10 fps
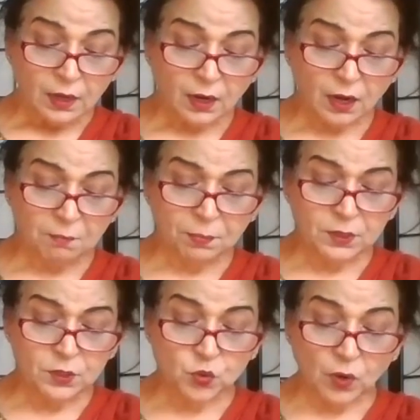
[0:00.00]

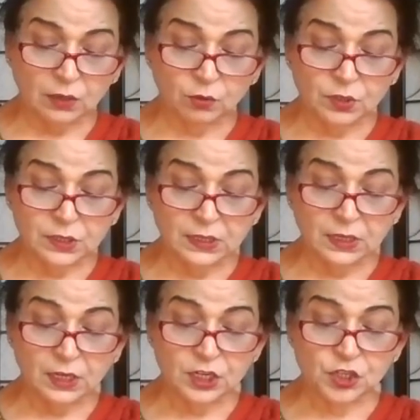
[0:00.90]
Akampan swallowed it.
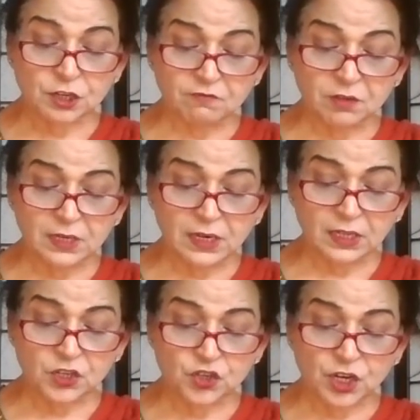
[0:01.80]
He shivered at
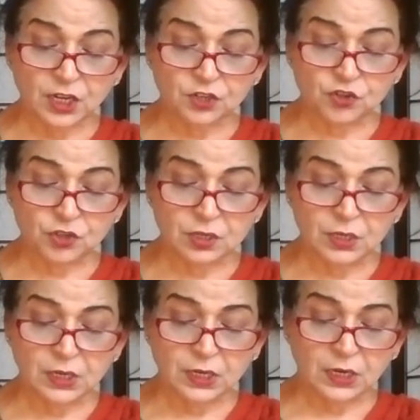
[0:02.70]
the change
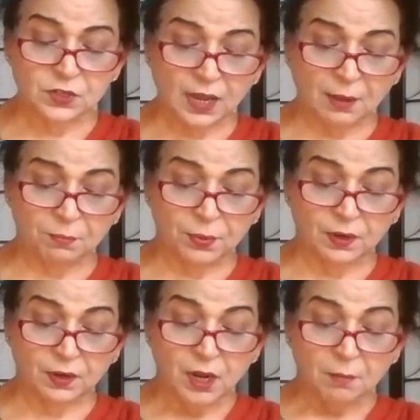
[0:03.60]
in his
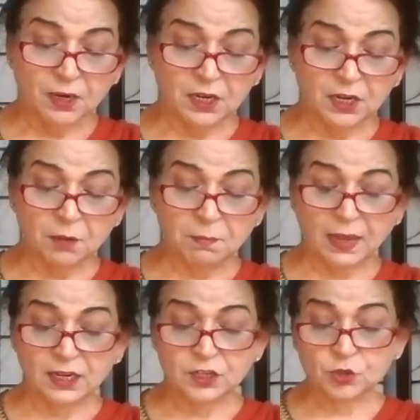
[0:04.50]
emperor, but he
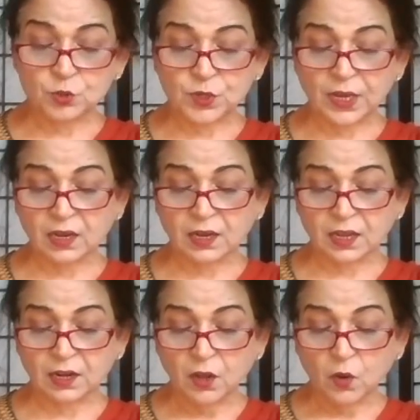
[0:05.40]
managed to say
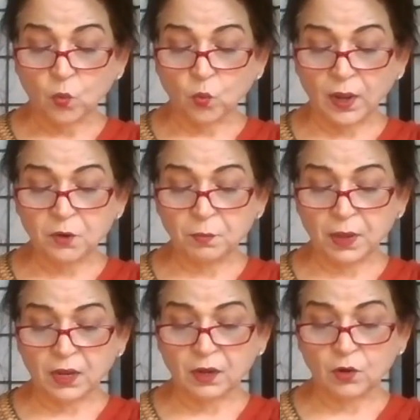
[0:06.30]
again, One
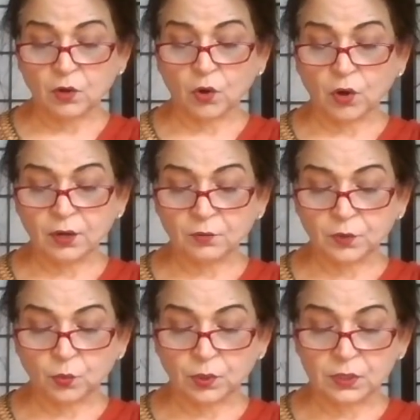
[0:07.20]
man, lord of
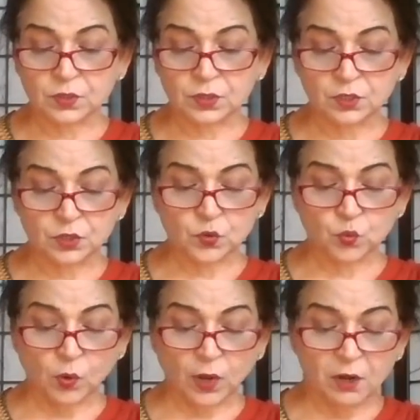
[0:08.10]
the worlds, just
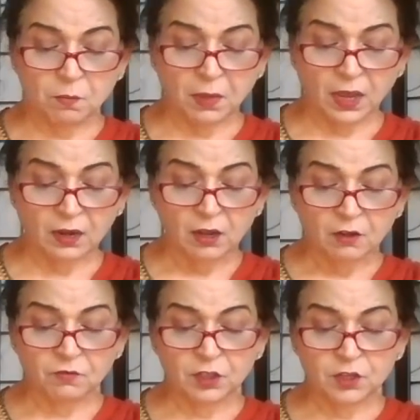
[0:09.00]
one man
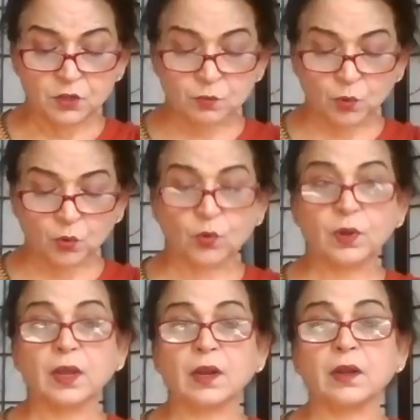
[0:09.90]
with his bow
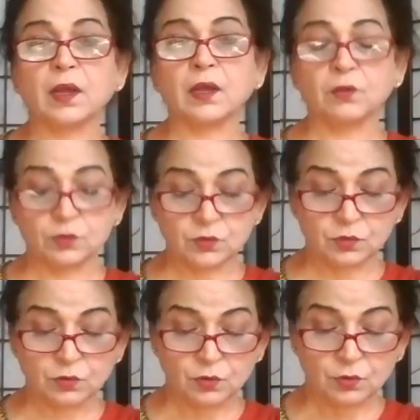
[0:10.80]
and arrows.